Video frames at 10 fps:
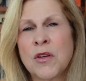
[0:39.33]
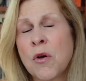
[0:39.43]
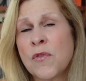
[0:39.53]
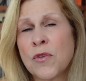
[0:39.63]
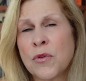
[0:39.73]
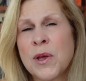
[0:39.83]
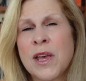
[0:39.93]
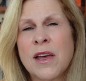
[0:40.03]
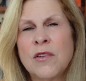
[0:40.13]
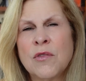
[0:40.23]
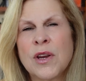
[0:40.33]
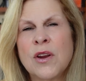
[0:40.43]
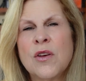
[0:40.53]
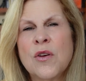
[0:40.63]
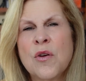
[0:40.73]
There are over 300
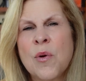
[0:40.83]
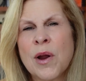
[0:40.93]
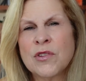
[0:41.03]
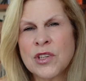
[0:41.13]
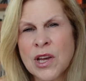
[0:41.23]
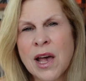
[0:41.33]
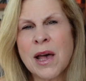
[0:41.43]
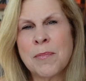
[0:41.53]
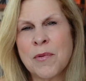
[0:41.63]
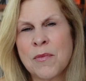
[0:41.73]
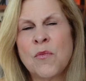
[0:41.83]
who are top